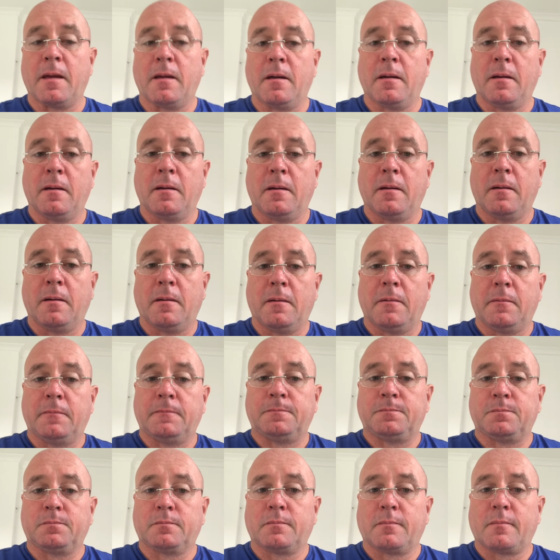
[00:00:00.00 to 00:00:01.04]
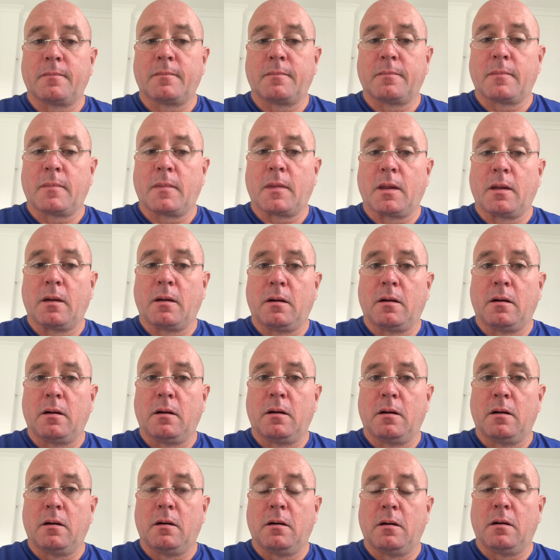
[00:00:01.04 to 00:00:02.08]

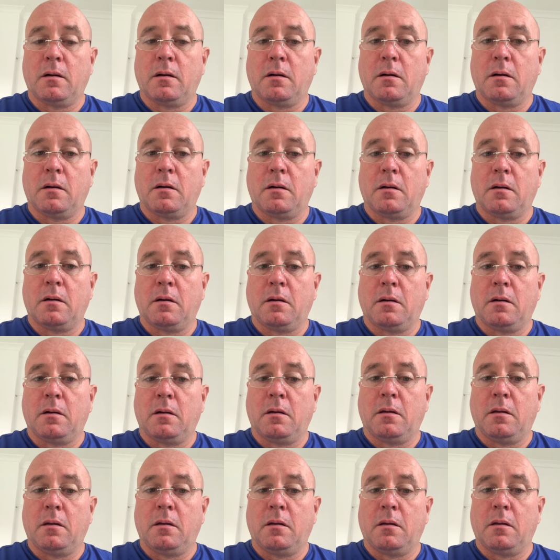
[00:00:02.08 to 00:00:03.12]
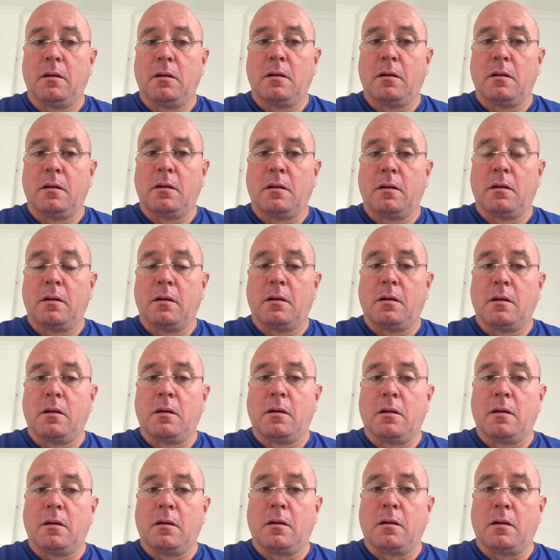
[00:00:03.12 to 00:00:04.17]

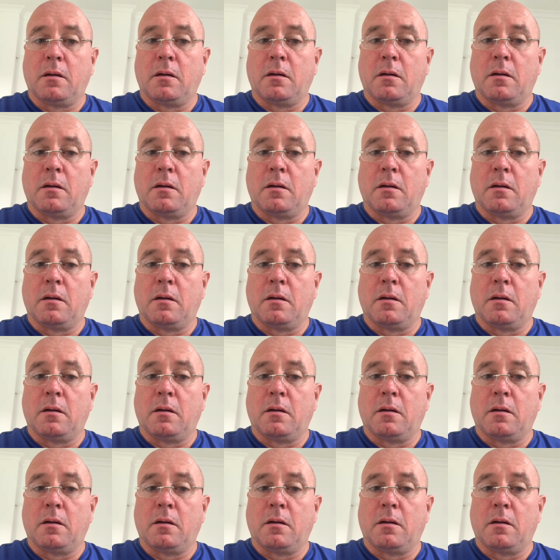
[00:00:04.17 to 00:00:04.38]
Nobody speaks.